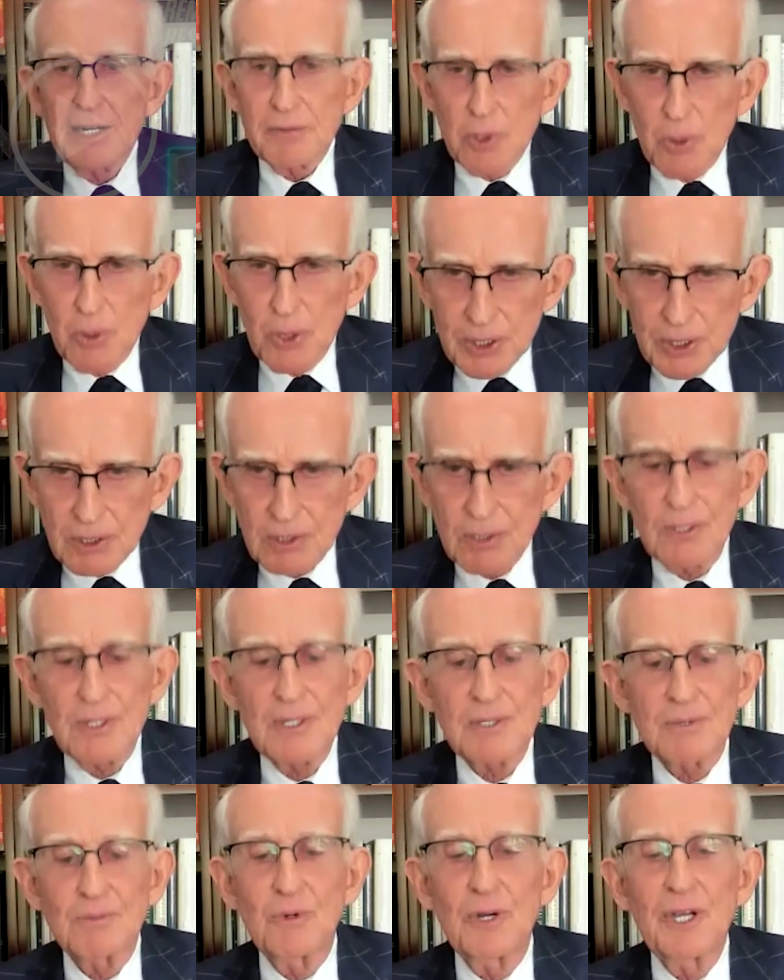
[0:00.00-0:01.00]
everyone,
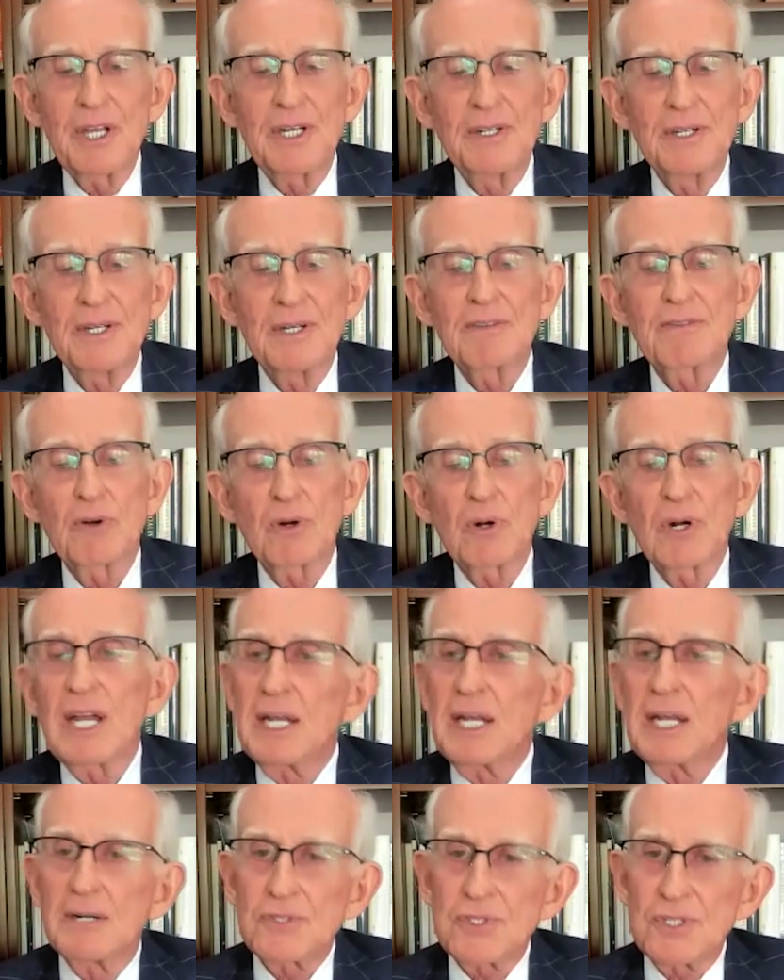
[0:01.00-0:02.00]
Kirk Whedon for
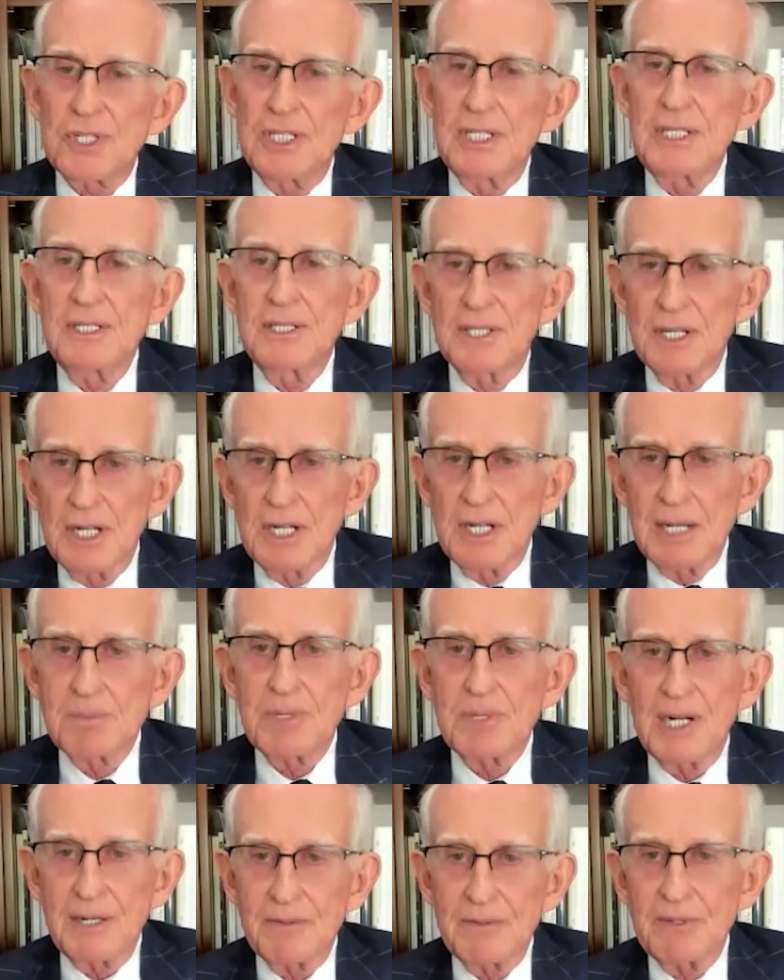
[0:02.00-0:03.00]
NFC, the
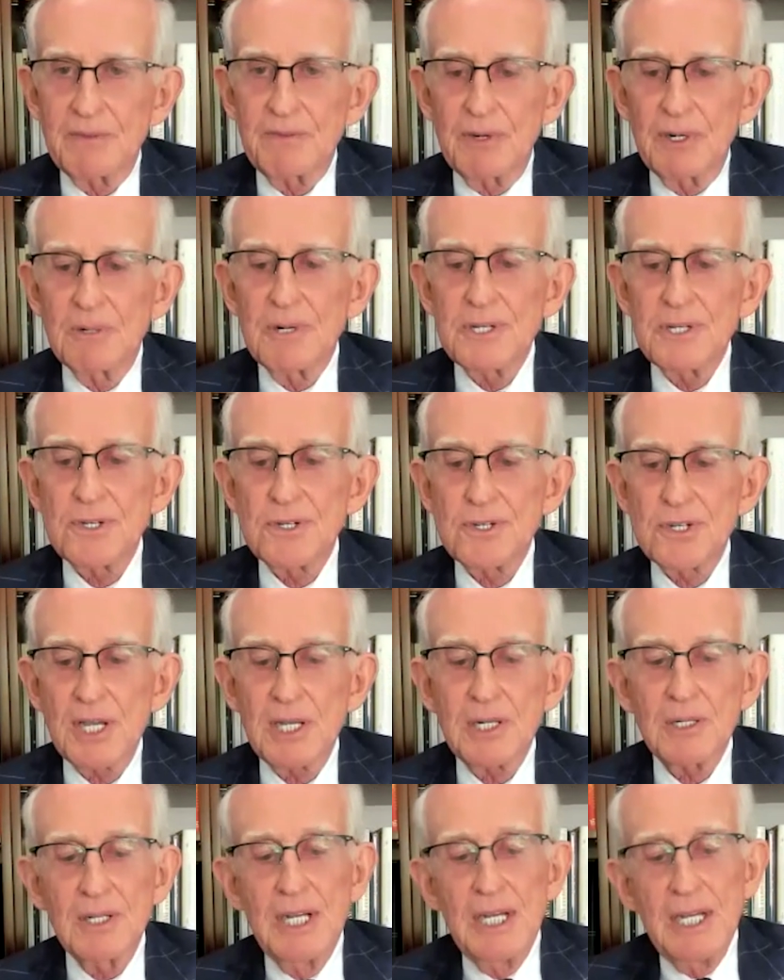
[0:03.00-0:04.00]
Nonprofit Fundraising
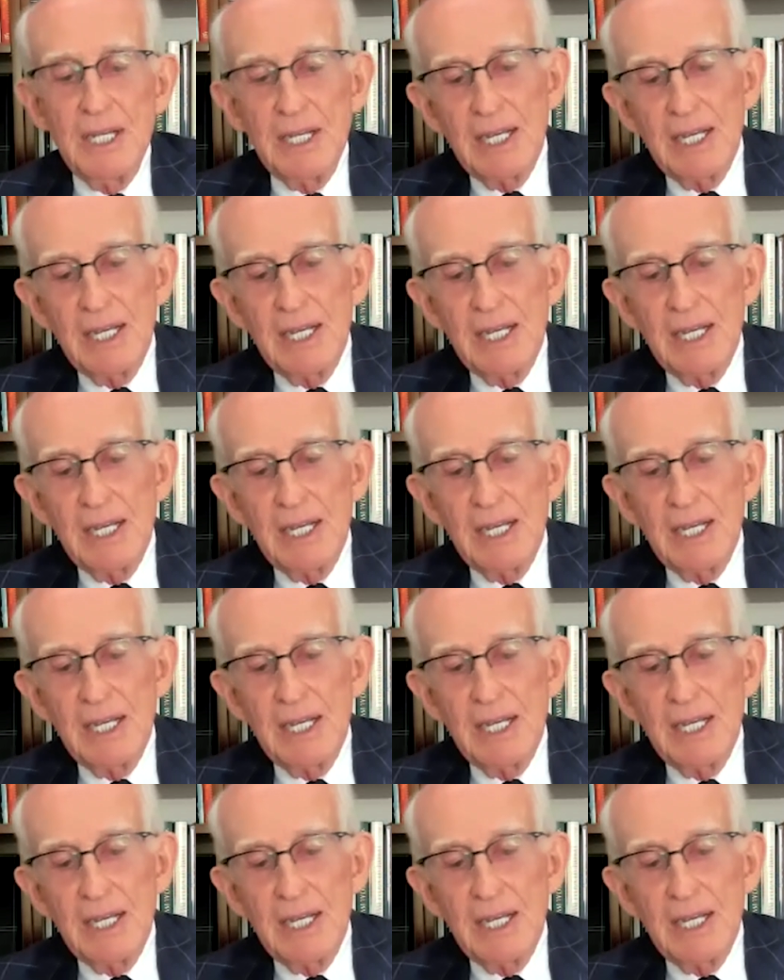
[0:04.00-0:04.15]
Channel,